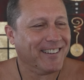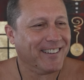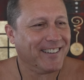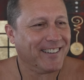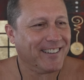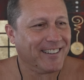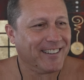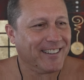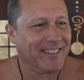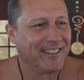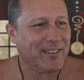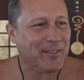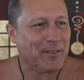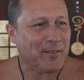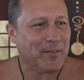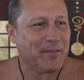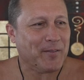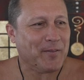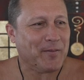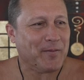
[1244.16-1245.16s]

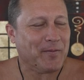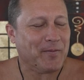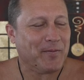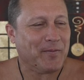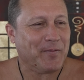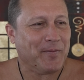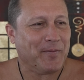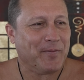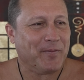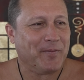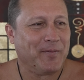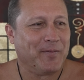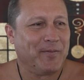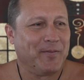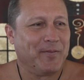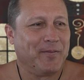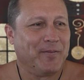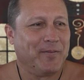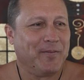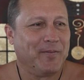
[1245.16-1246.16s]

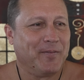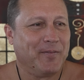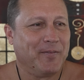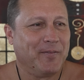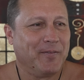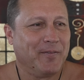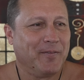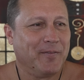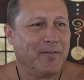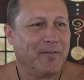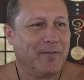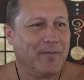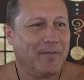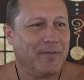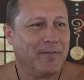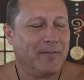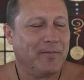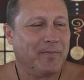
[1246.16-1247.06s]
No words are spoken by the person on screen.